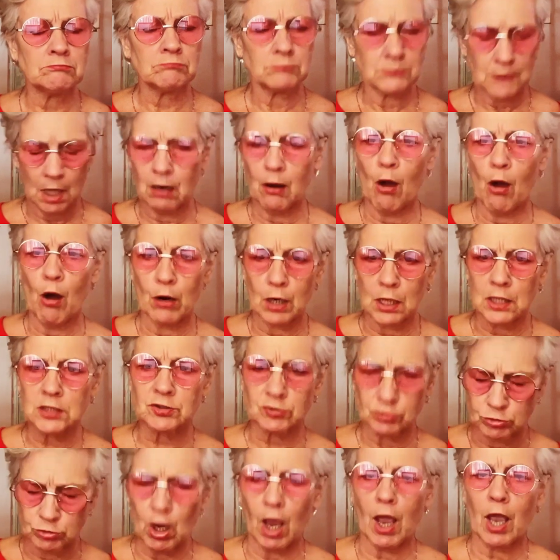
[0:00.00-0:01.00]
Dolores
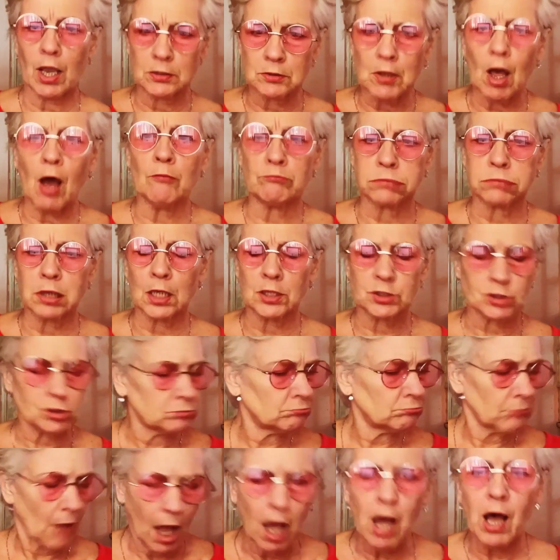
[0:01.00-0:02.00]
Jane Umbridge,
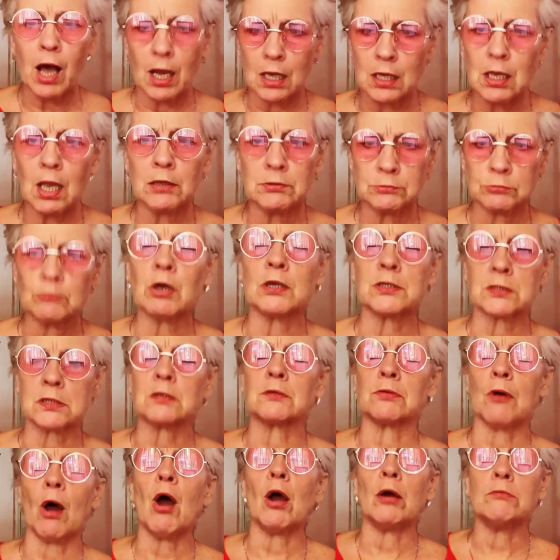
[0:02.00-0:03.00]
High
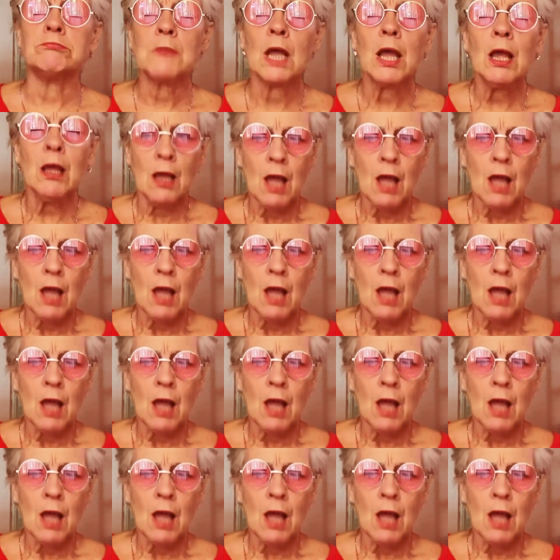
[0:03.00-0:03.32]
Inquisitor,